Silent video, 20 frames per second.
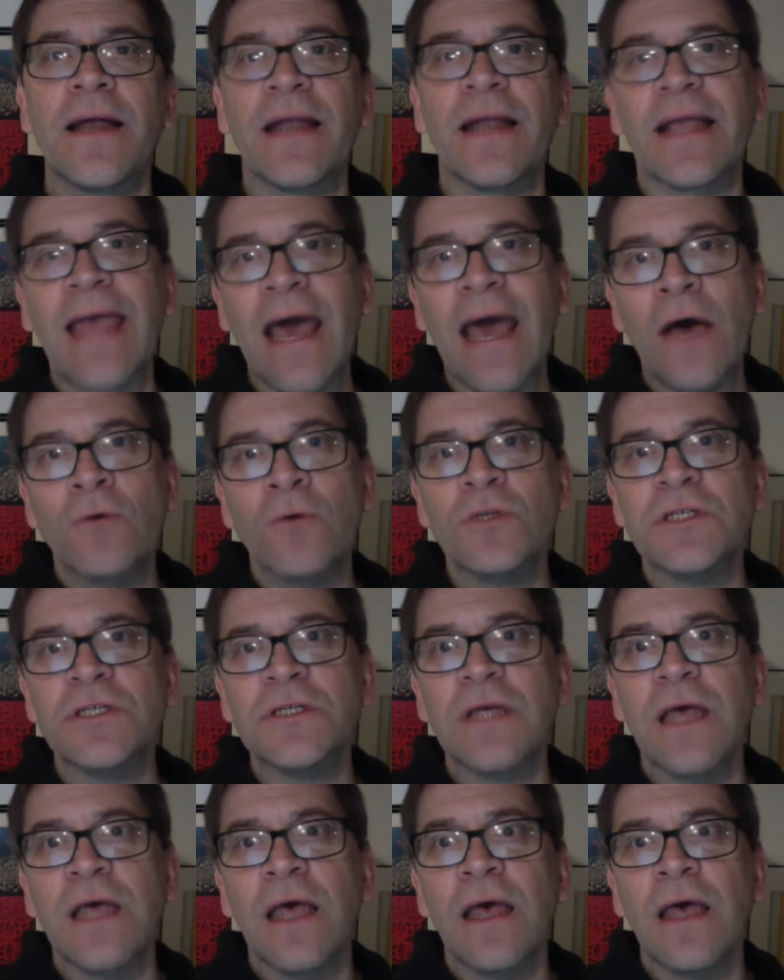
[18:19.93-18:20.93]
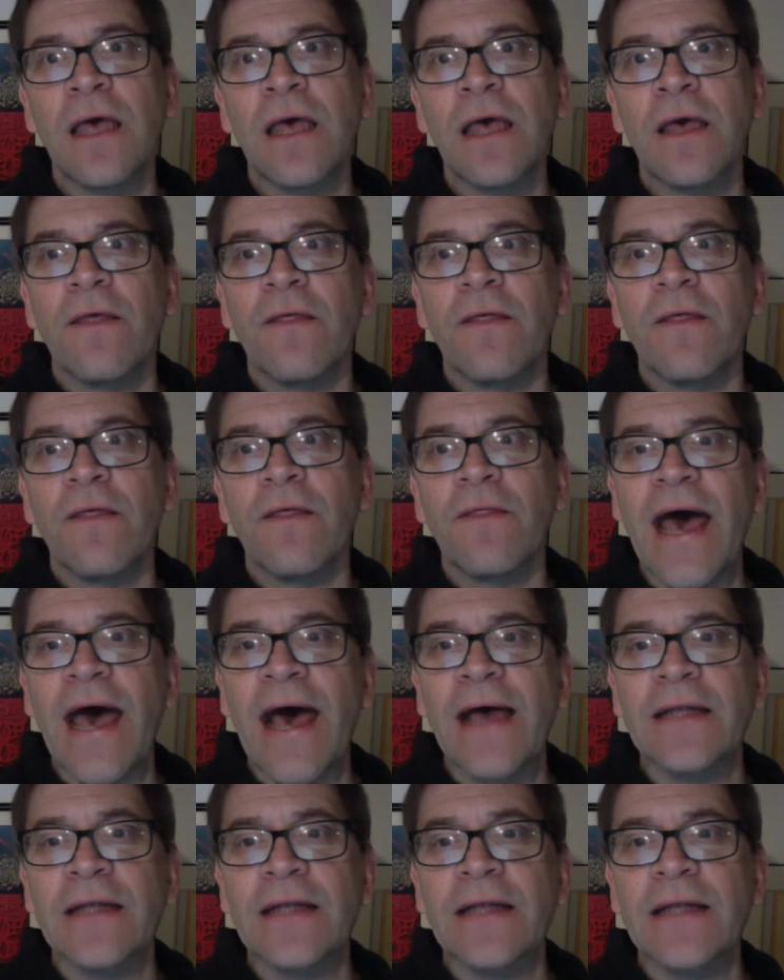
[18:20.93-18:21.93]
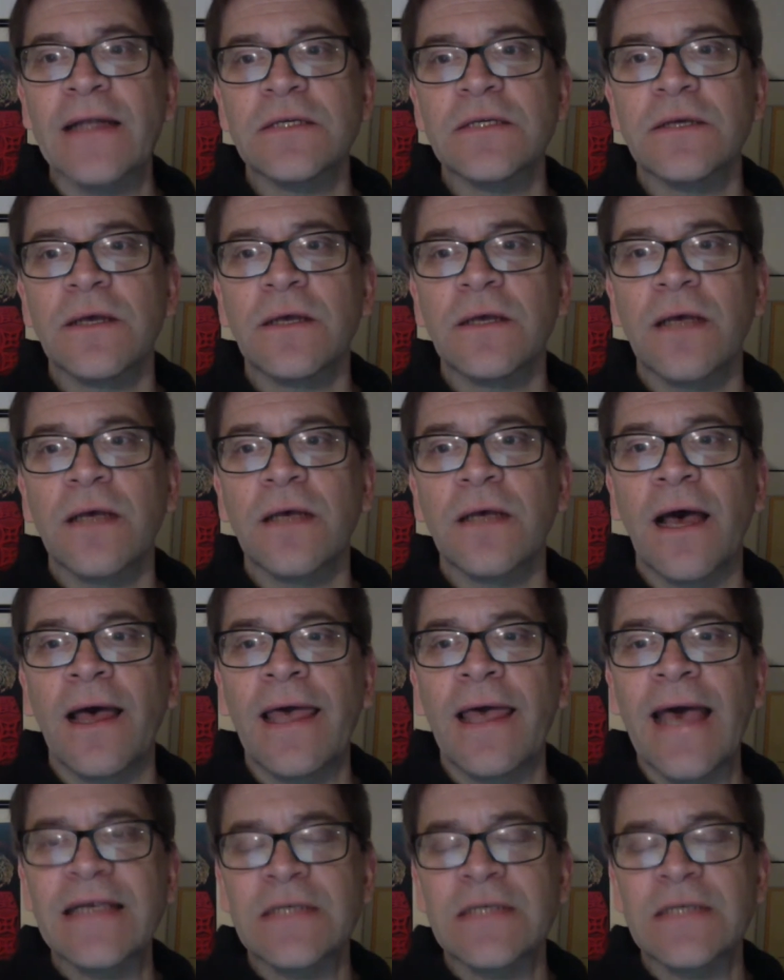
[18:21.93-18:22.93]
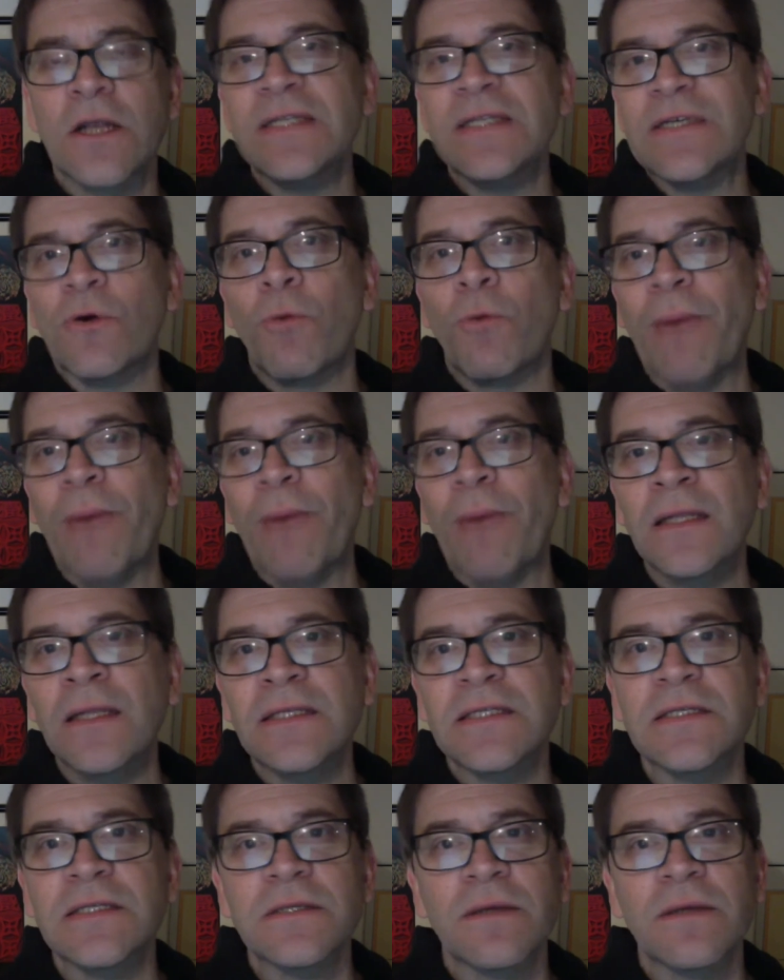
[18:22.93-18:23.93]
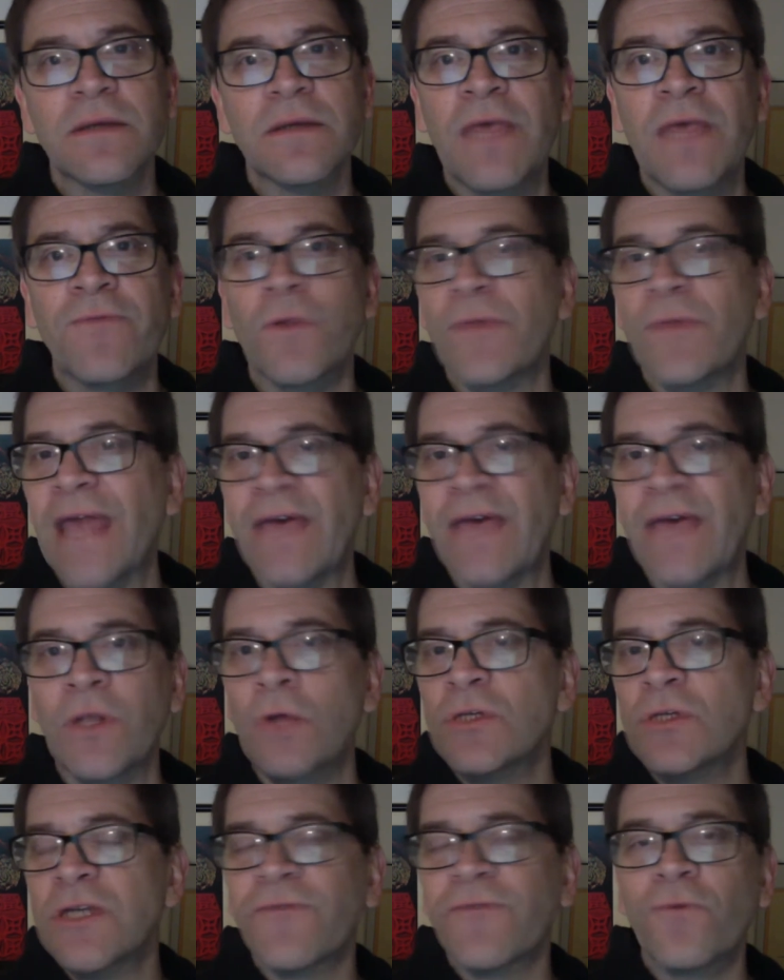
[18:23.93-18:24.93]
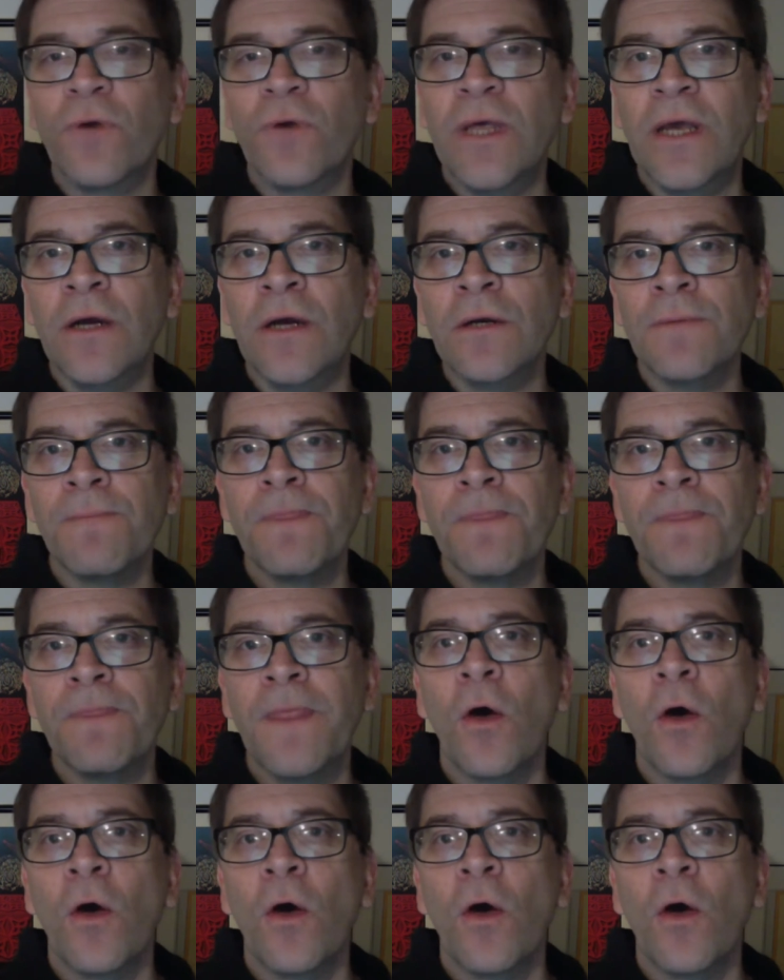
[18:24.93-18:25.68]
account that has a non-zero balance, even though they haven't used it for a year?